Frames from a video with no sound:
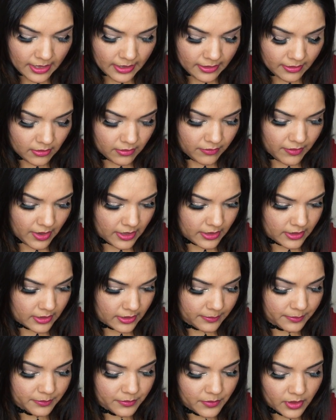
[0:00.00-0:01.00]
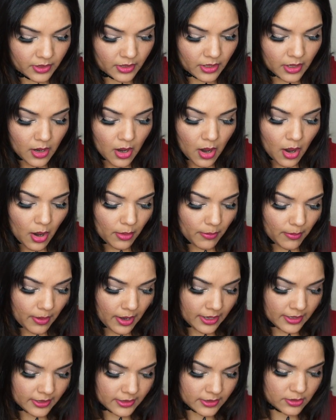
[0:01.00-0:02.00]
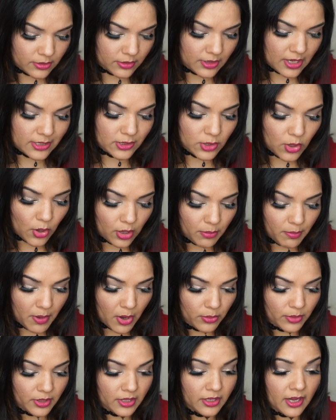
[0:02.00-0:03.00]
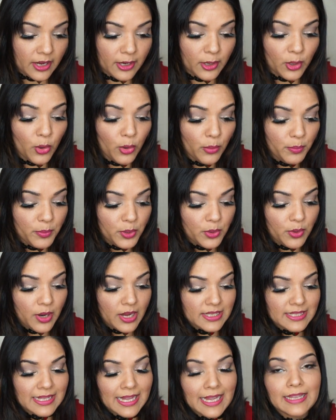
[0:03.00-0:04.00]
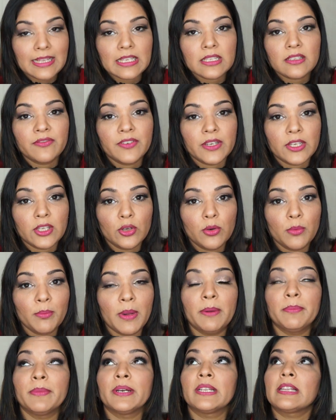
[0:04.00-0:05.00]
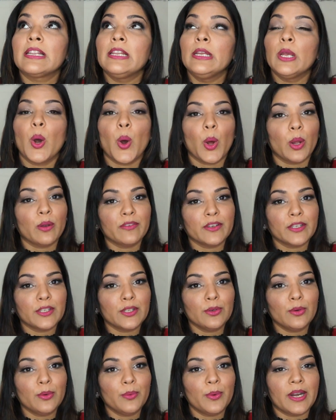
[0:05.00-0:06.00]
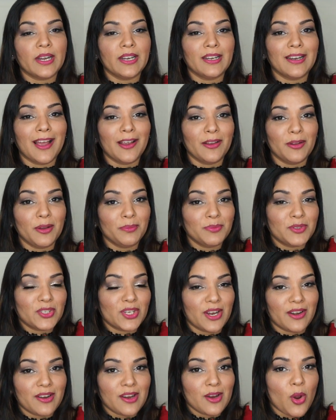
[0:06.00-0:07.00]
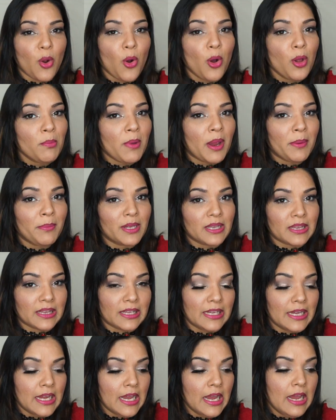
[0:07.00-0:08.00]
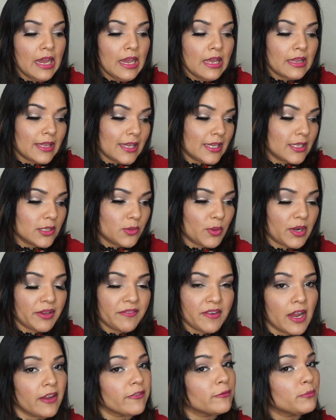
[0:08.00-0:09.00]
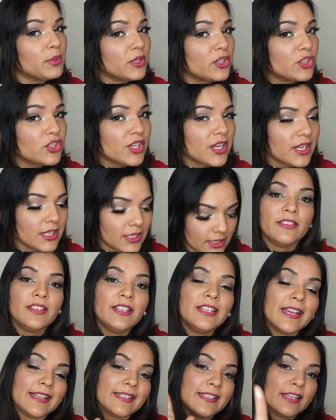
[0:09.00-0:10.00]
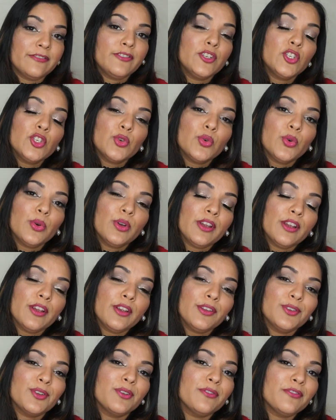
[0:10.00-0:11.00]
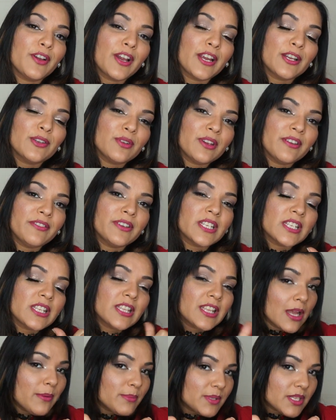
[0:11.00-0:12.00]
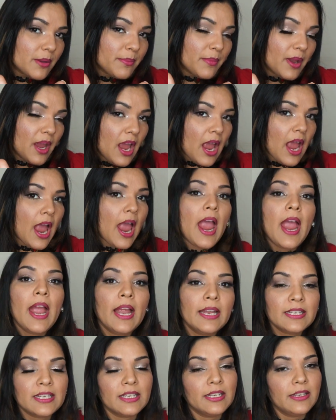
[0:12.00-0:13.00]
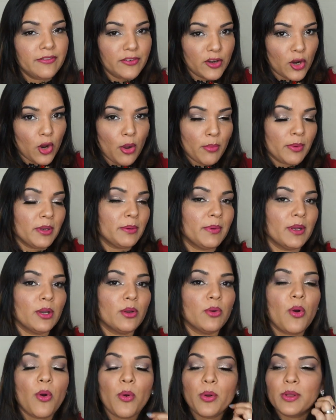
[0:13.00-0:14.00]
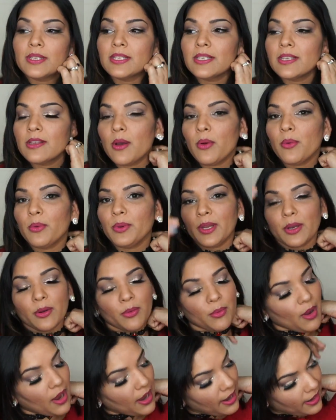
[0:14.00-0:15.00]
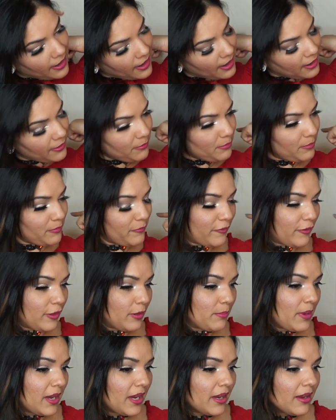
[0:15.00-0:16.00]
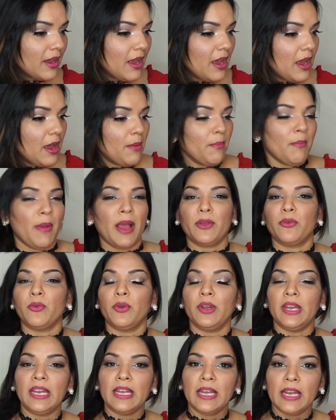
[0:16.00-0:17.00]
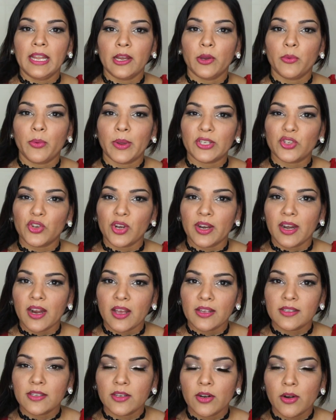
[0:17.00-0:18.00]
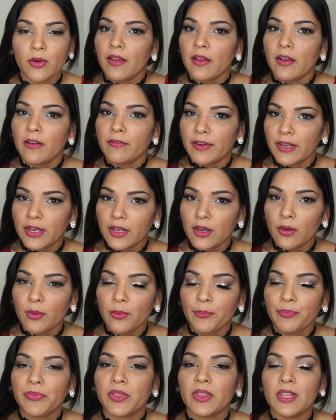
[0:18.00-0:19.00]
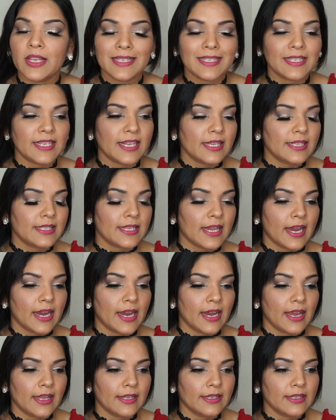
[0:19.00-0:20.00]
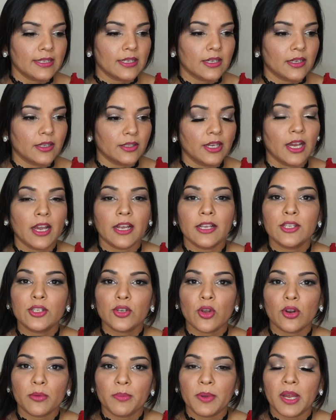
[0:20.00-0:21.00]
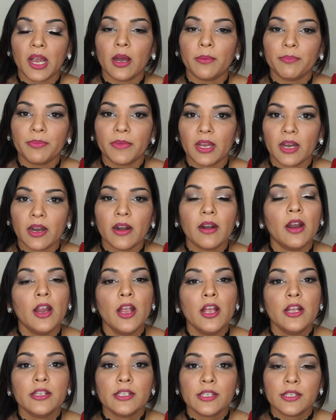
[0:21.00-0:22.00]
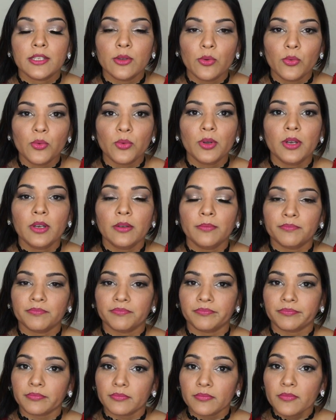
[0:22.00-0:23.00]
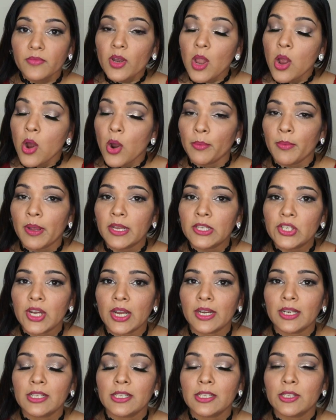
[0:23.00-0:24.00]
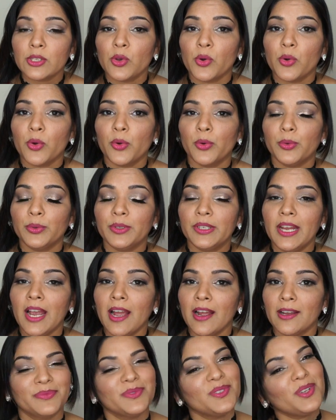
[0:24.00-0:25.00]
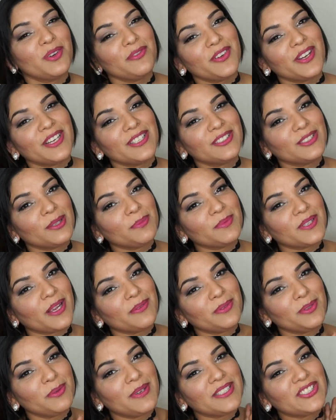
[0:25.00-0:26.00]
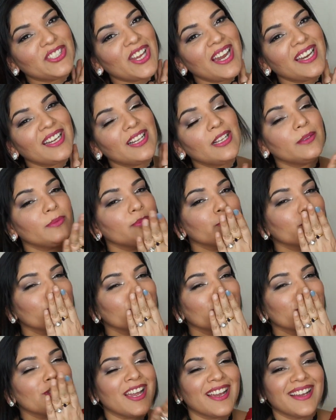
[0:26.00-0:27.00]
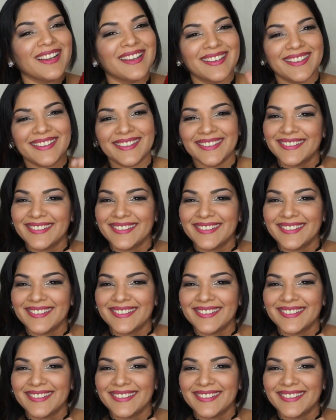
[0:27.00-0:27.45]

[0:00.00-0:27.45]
in the vanity. Alright, so that's all about it. I hope you guys like this video, my monthly haul video, wherein I am sharing all my monthly things, whatever I have purchased. Yes, if you do, don't forget to give it a thumbs up and leave a comment below. Also, you know, I am filming micro needling question and answer video these days, and uh, yeah, it's gonna be up there soon on my channel. So yeah, don't forget to subscribe to my channel. Mwah.